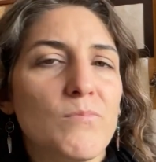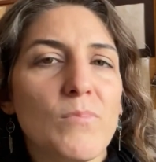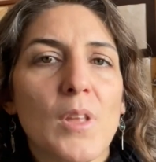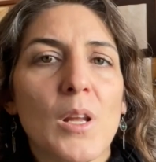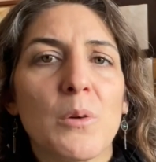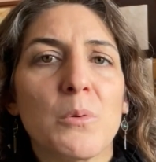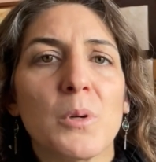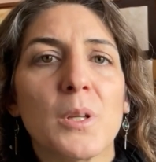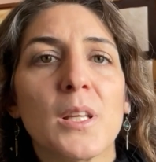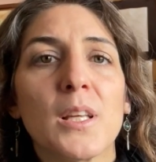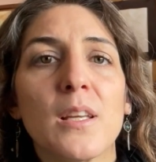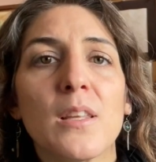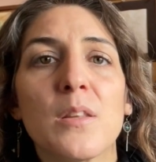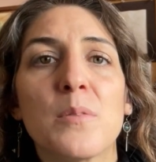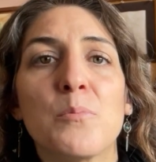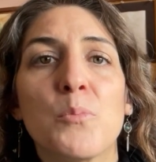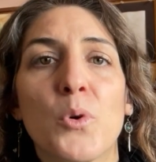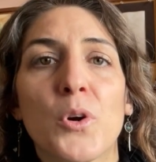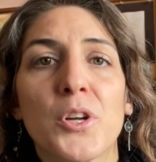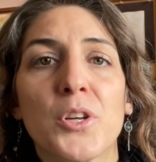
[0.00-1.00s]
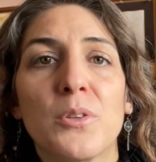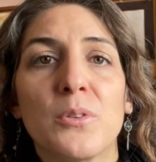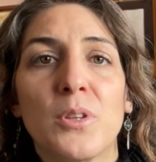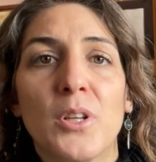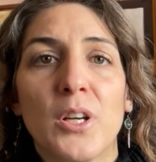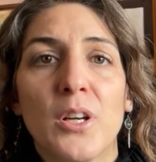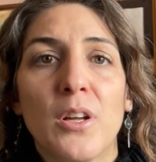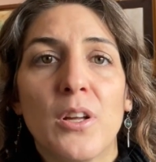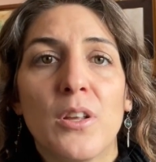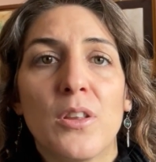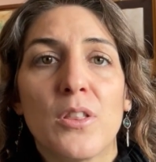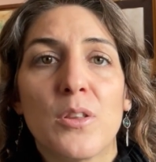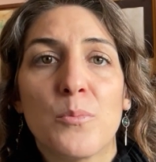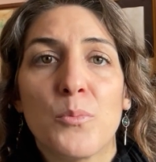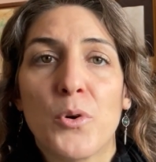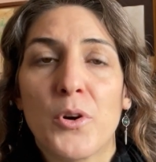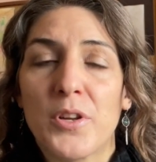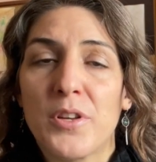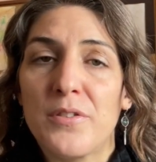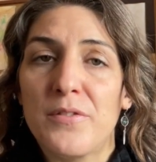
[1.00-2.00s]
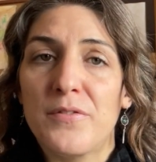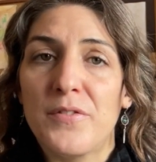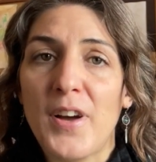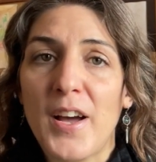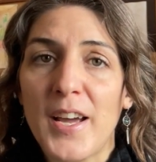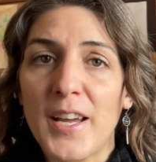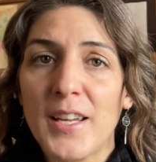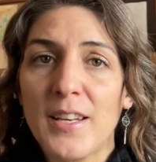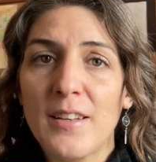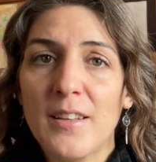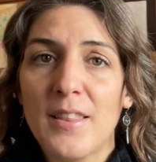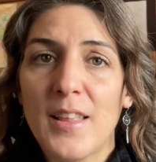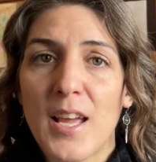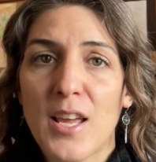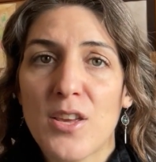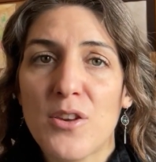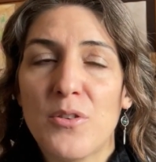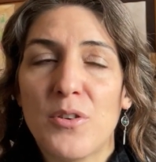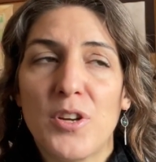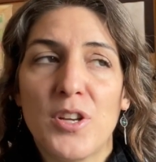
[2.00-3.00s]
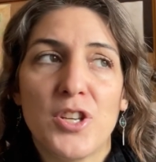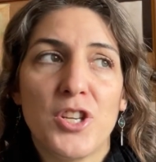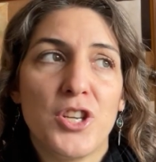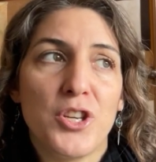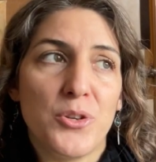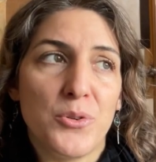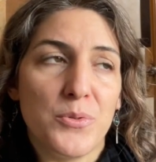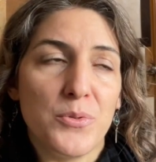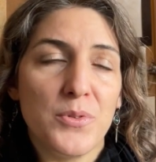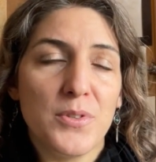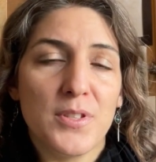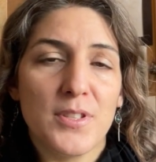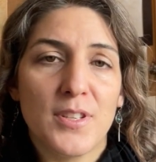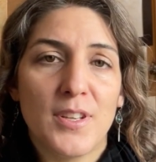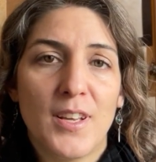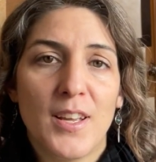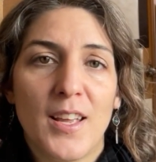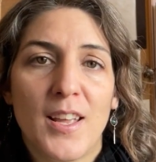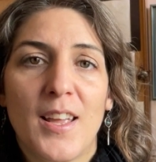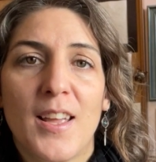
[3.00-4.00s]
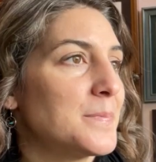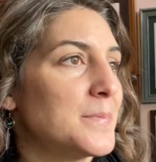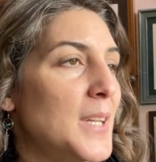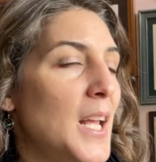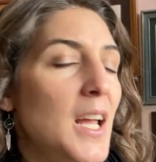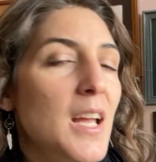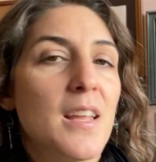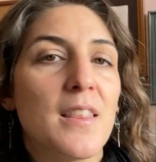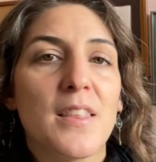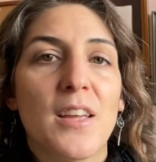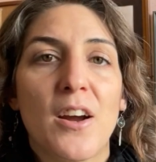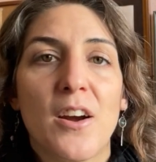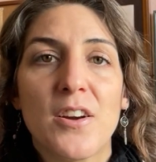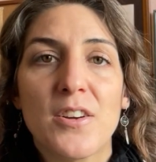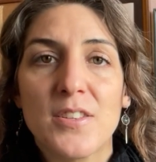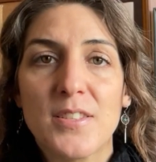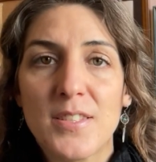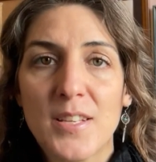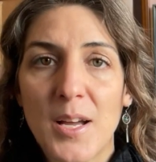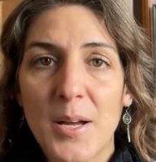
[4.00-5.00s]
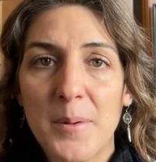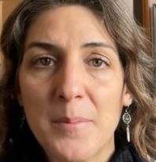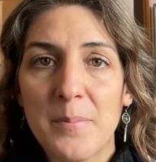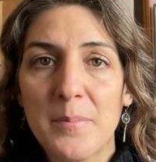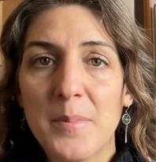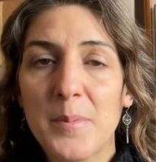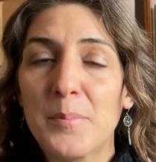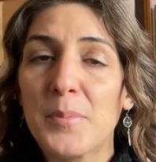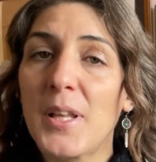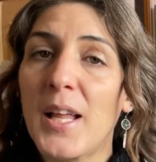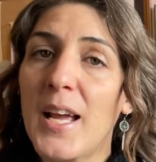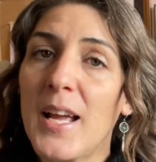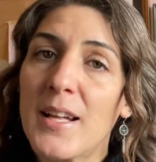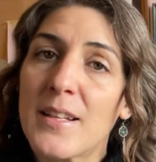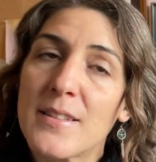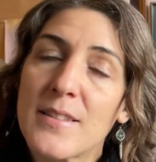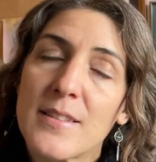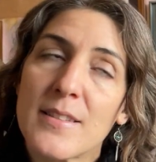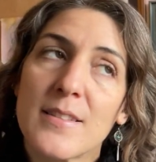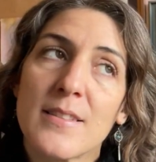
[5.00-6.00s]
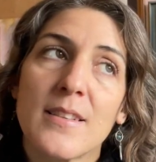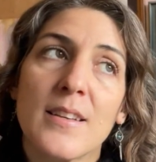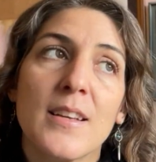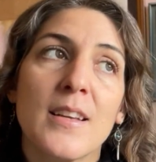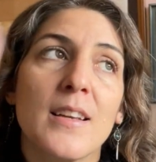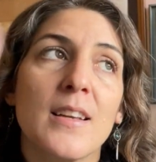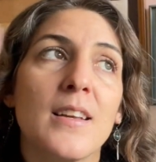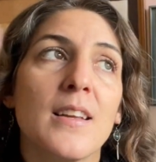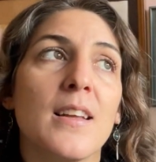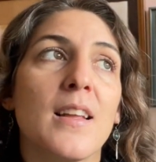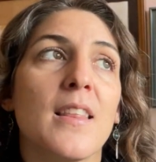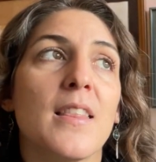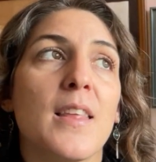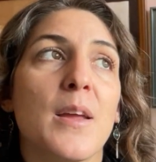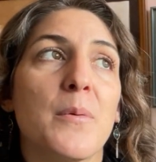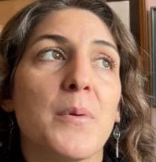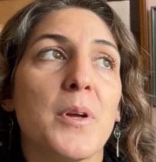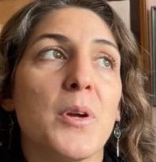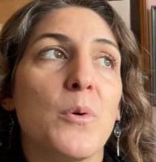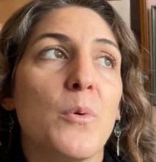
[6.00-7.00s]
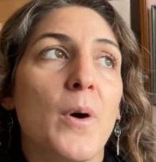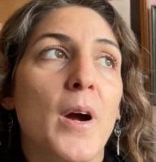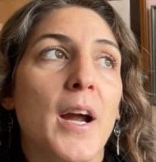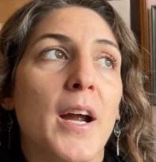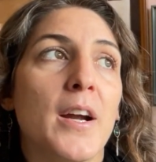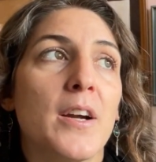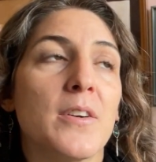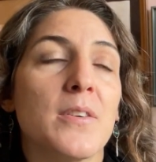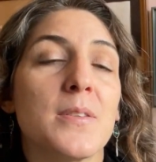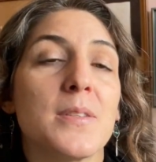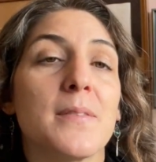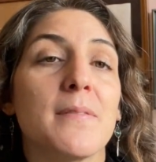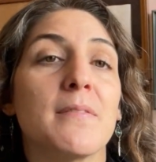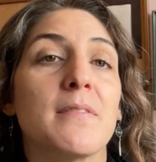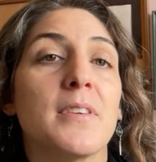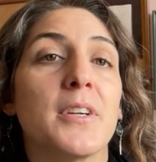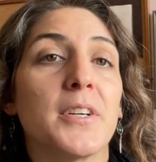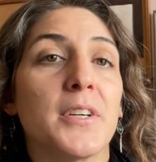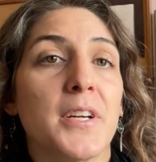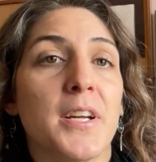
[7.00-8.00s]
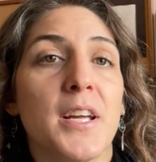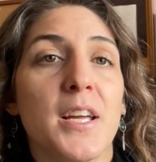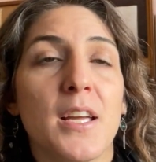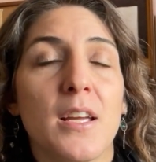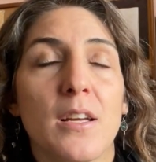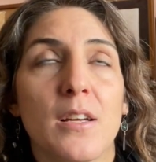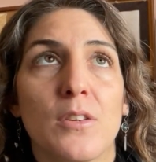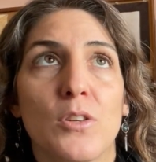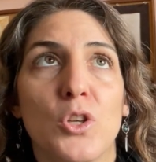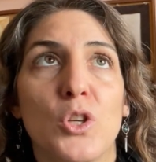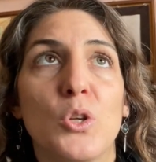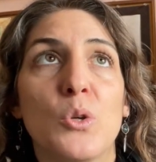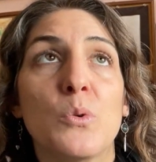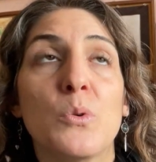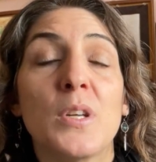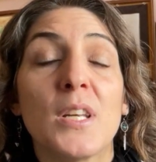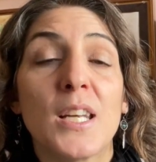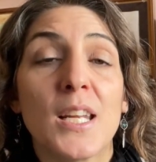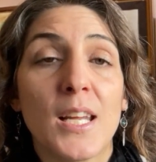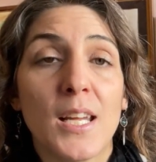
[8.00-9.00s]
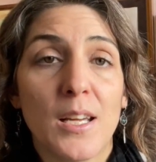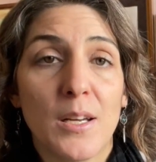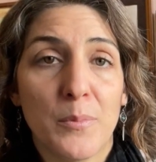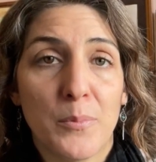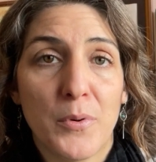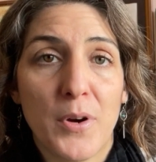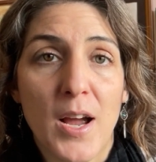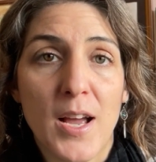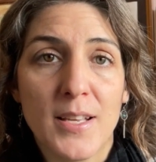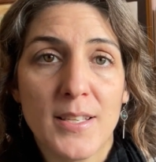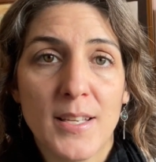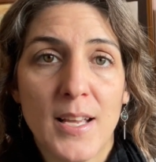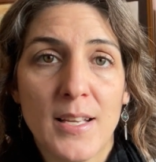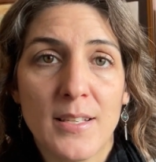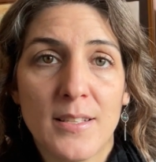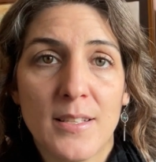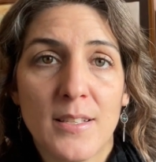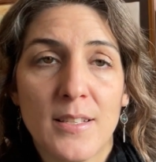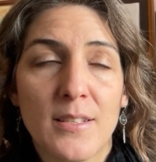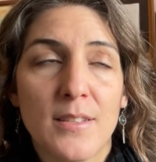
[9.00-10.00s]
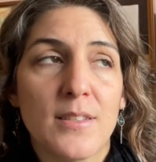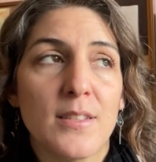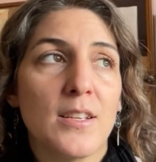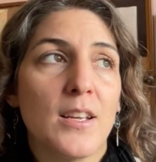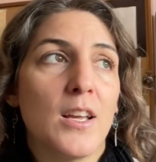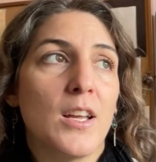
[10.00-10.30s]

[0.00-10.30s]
really, the more you look, the more you find that you can use. There are some plants that require very unique processes,